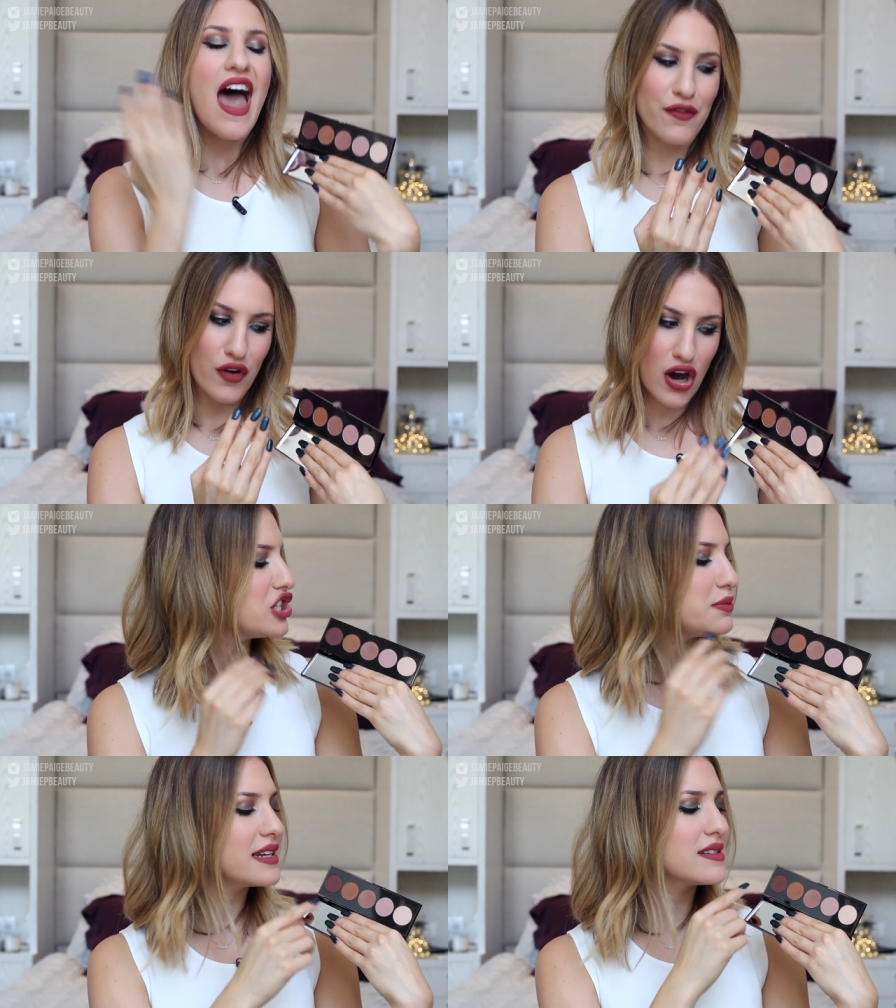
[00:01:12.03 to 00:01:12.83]
ever
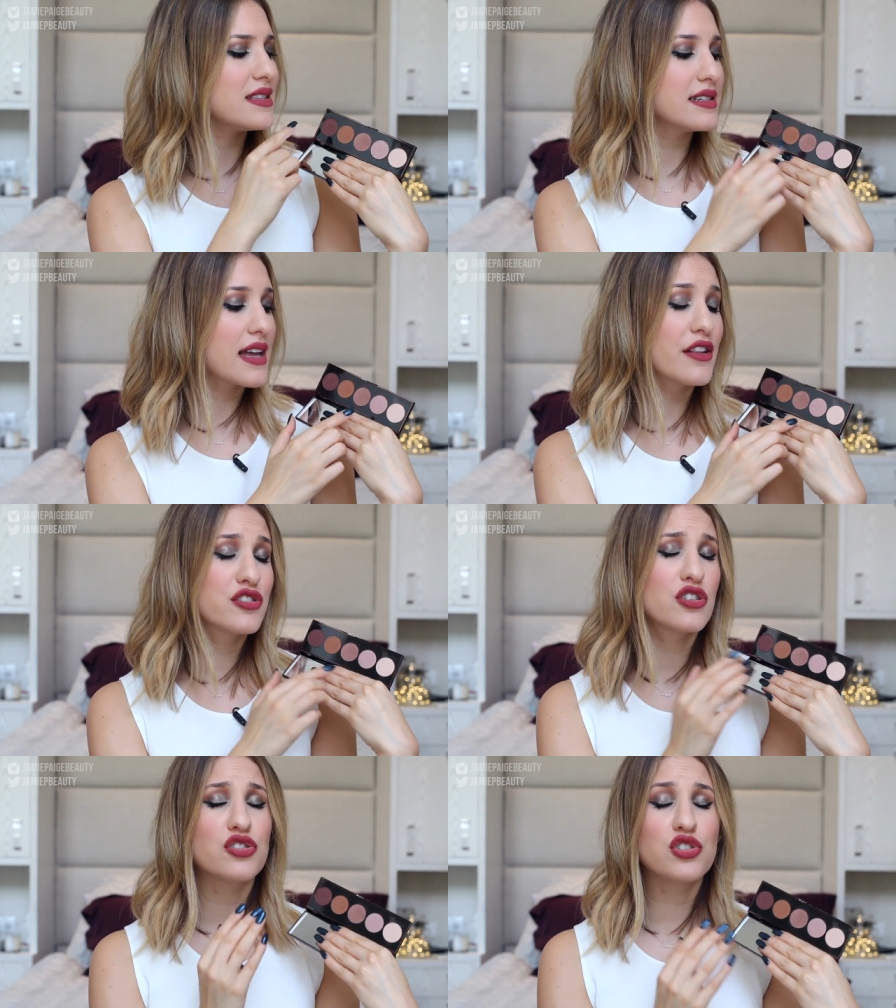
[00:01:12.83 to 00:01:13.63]
just because these
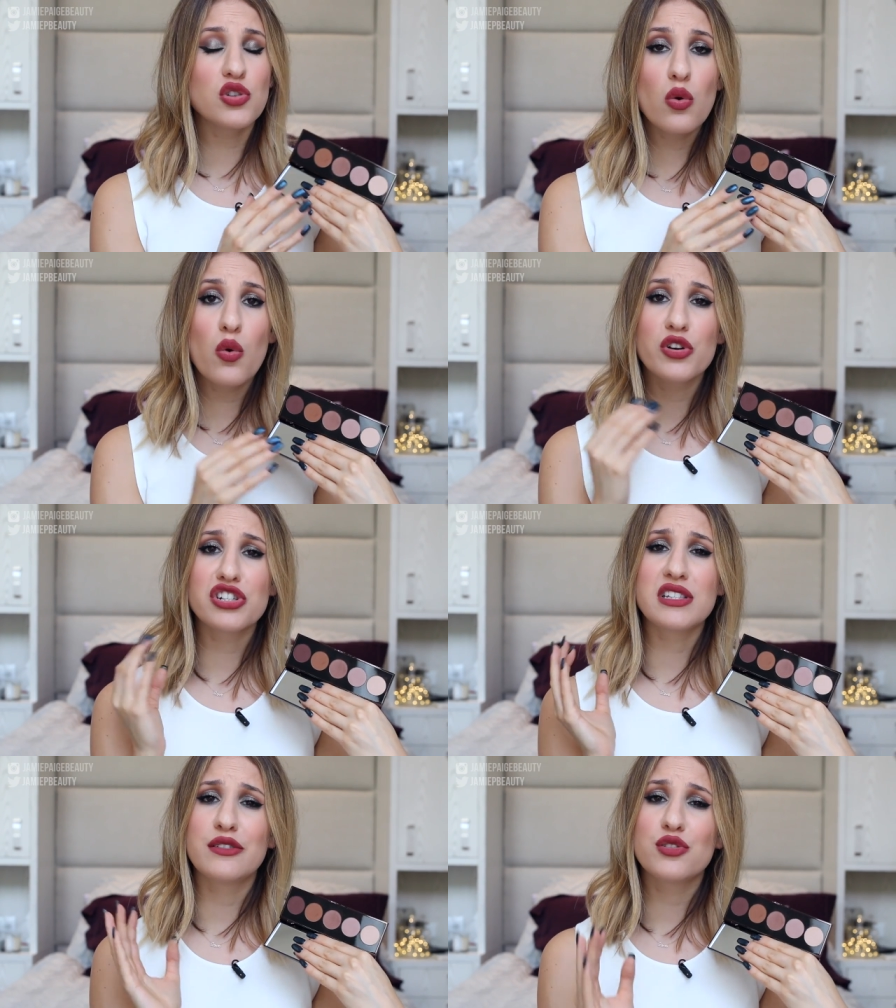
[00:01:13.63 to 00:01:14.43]
colors are so
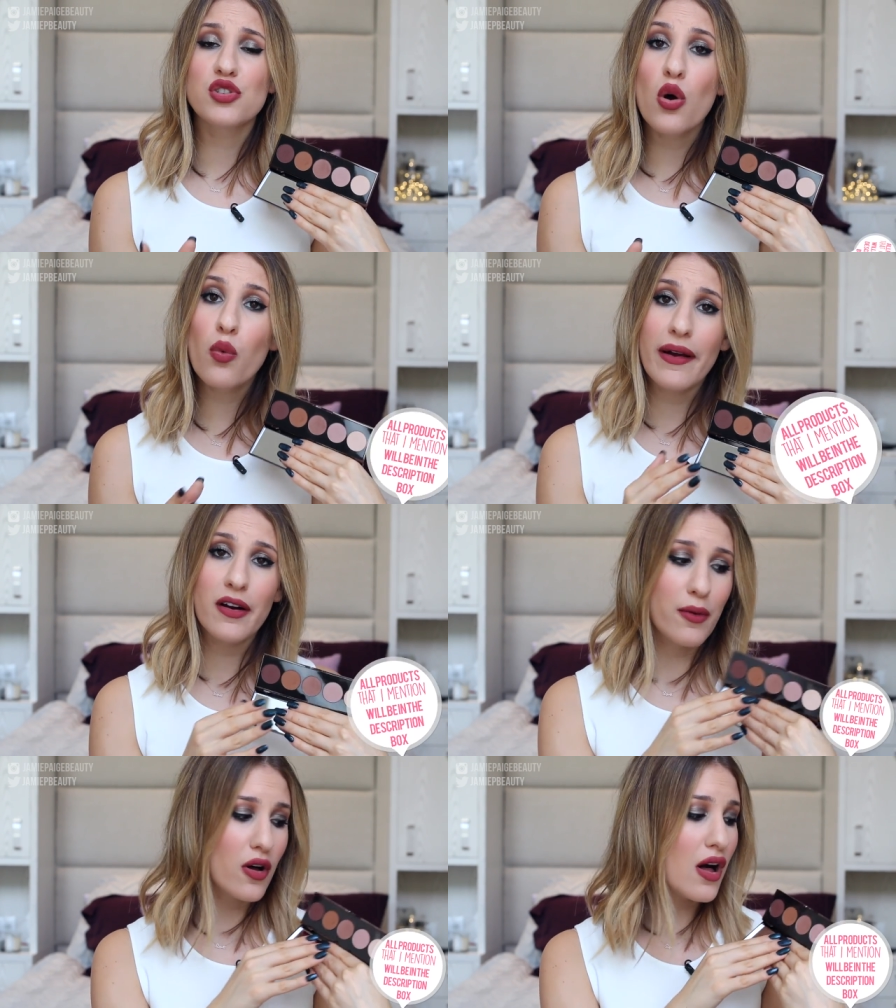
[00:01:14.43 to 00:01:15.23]
gorgeous and so
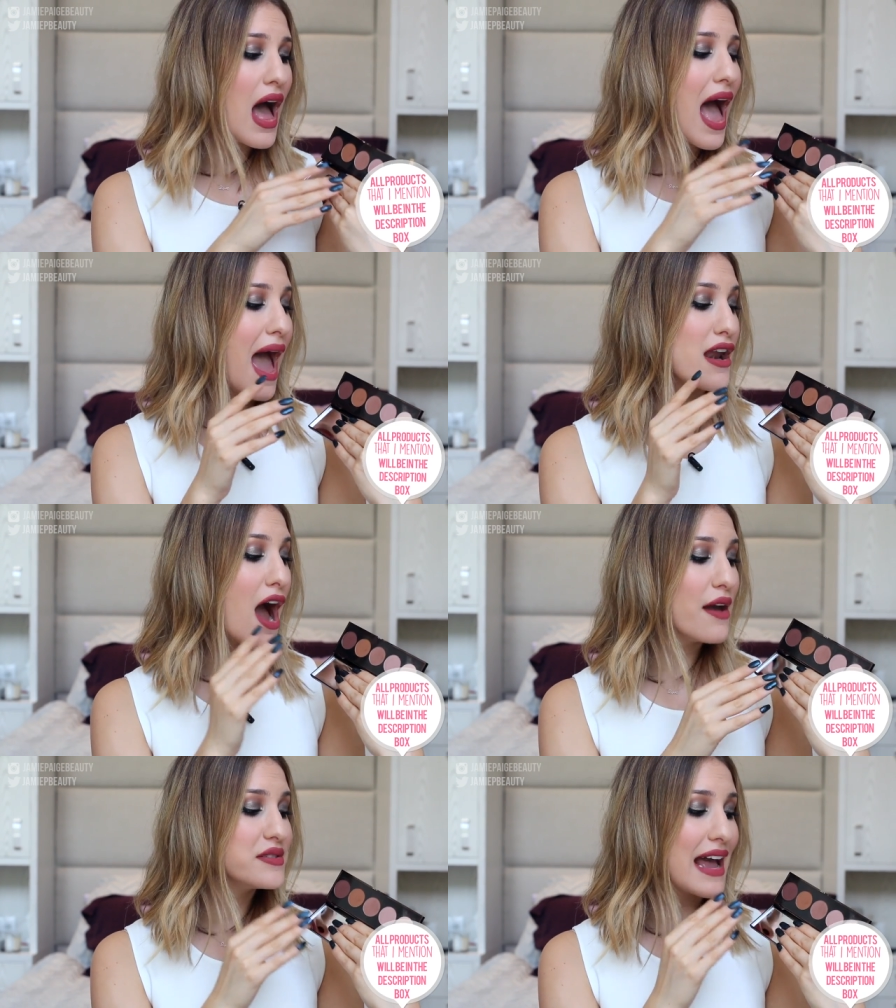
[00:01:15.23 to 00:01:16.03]
wearable and
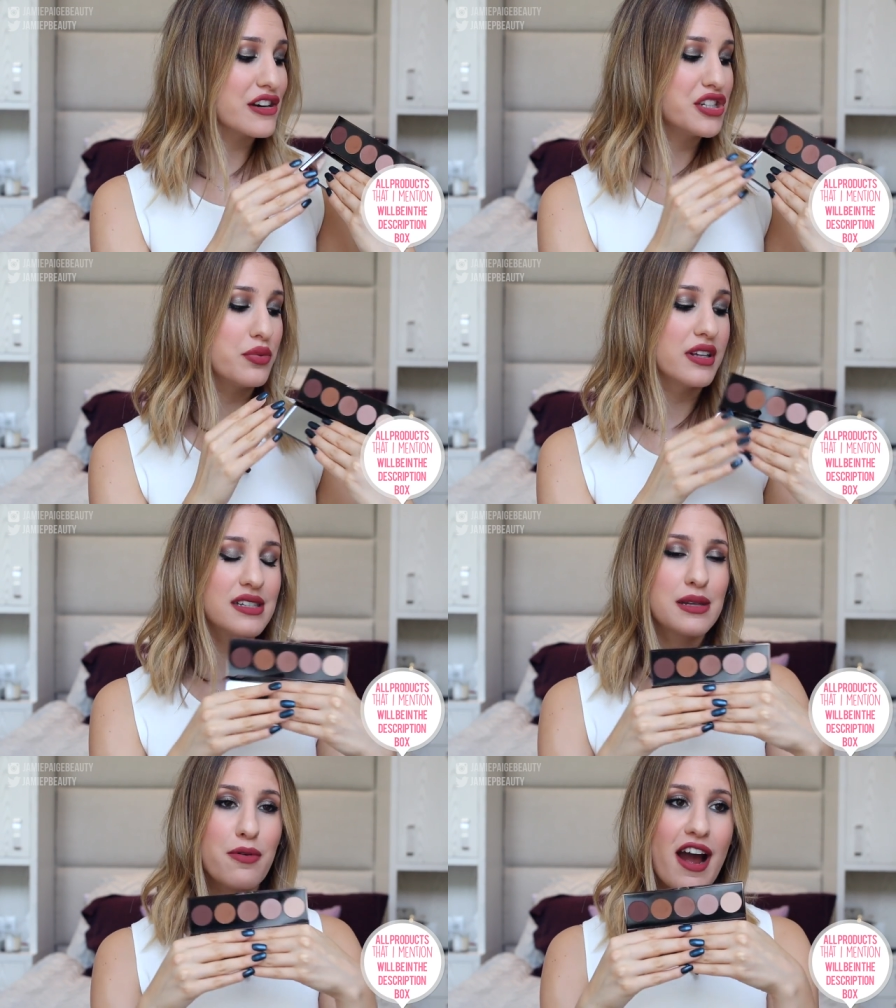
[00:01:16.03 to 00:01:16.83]
I was actually
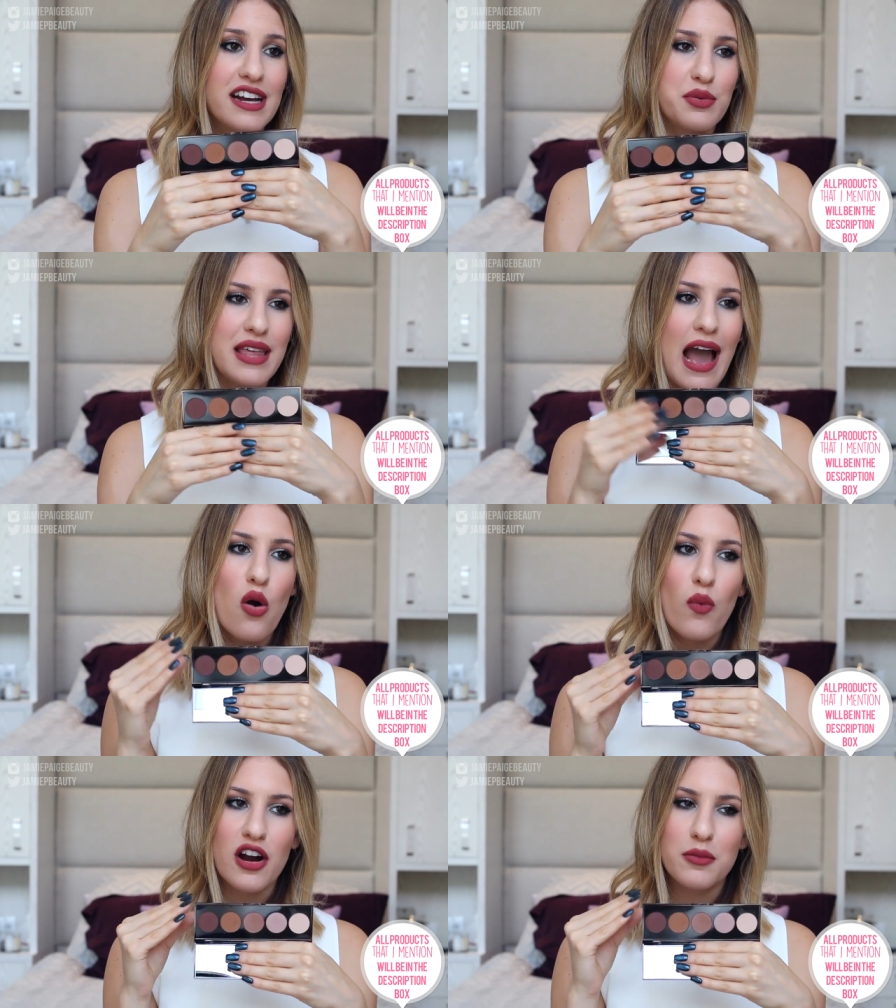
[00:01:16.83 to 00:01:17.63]
really surprised with
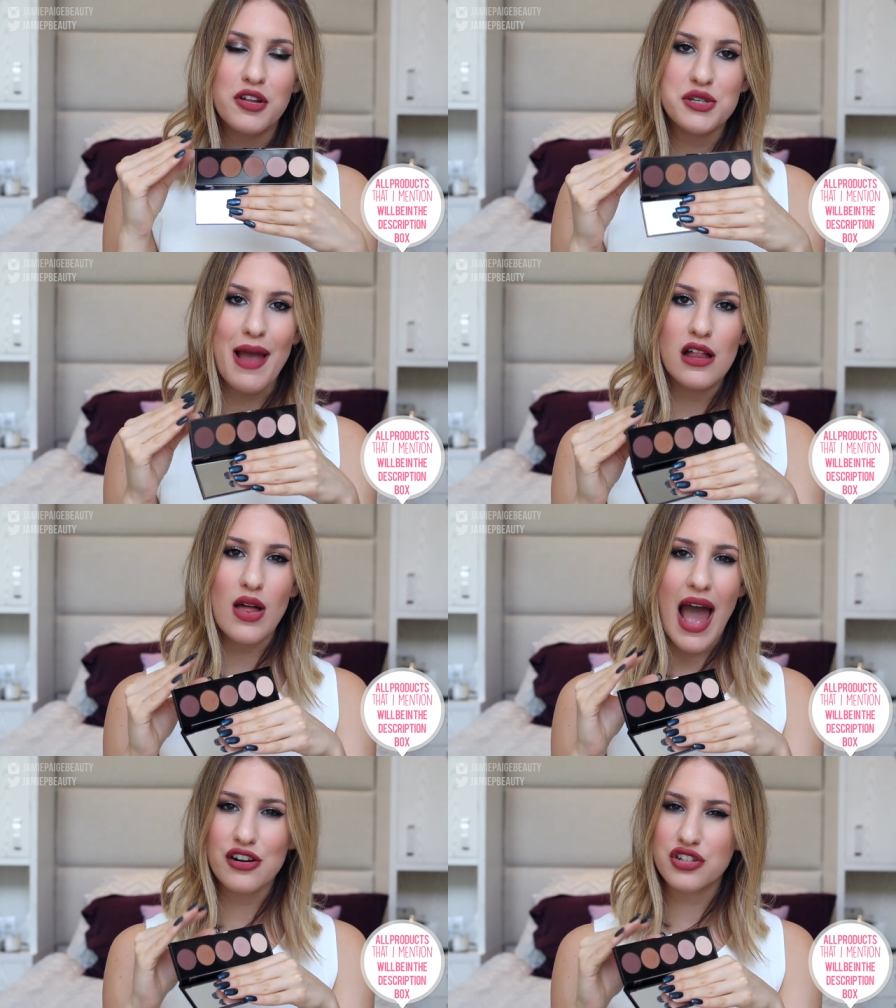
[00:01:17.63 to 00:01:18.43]
how wearable this
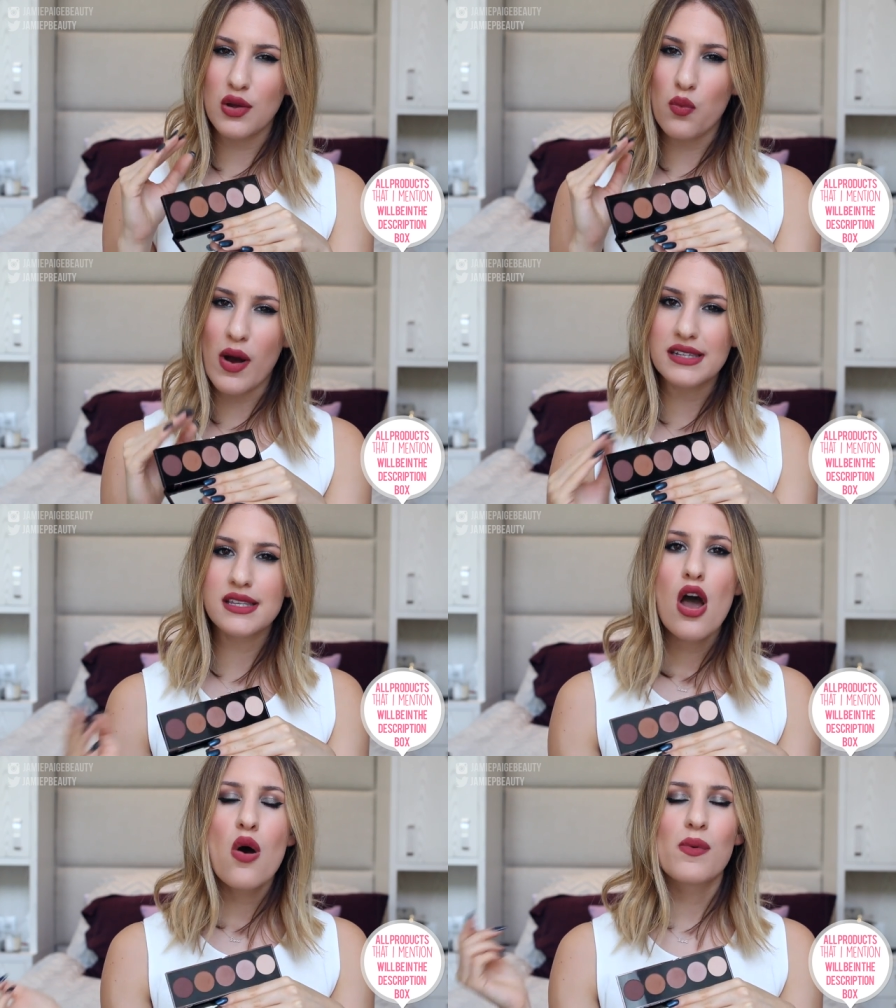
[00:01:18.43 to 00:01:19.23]
palette actually was.
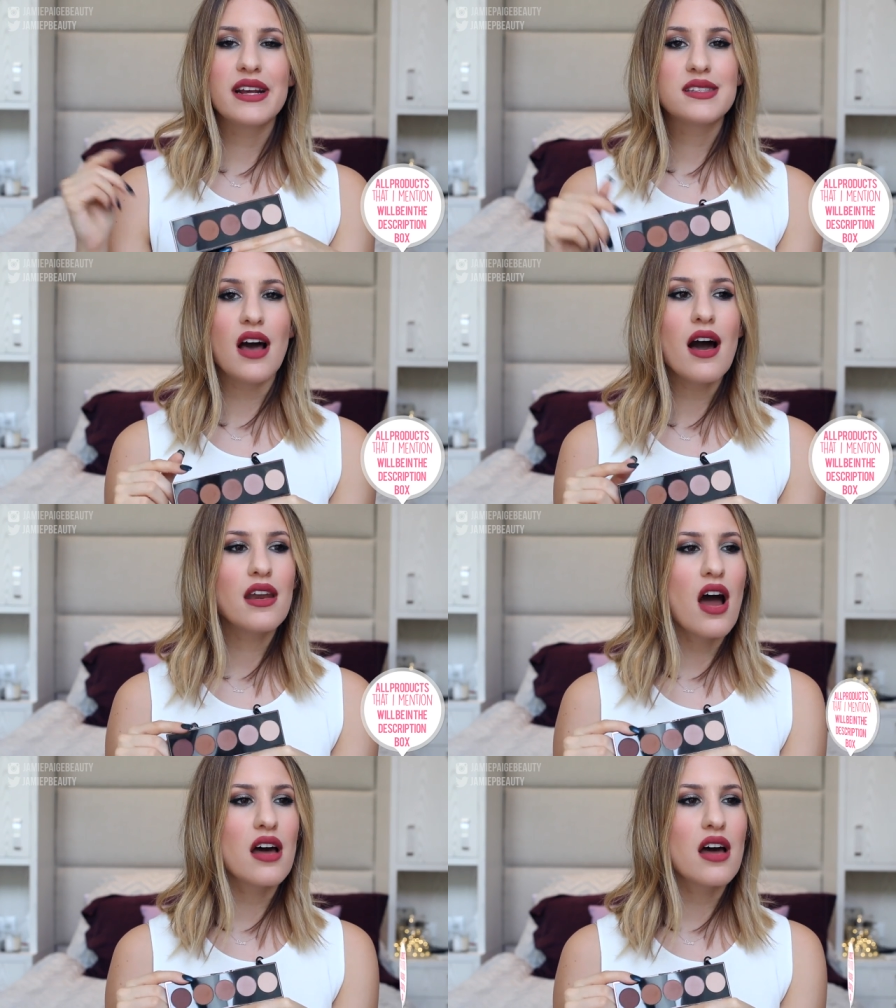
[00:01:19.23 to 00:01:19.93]
When I saw it